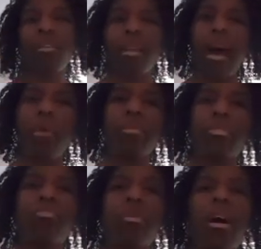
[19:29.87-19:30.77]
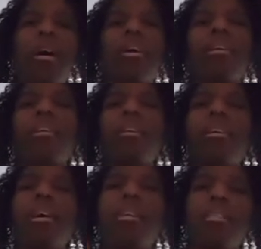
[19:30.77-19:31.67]
and now, which is why
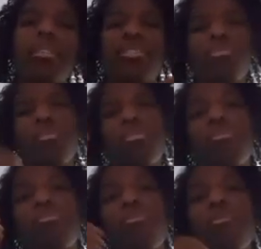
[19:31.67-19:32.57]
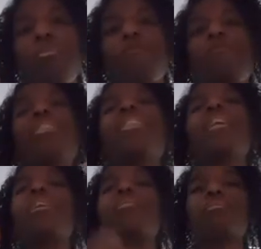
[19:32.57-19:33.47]
I led you into
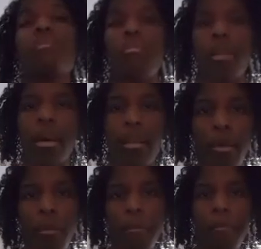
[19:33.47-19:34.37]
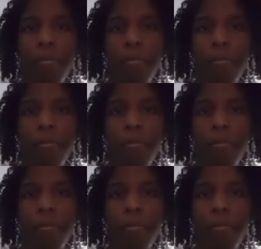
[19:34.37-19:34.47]
feeling into your body,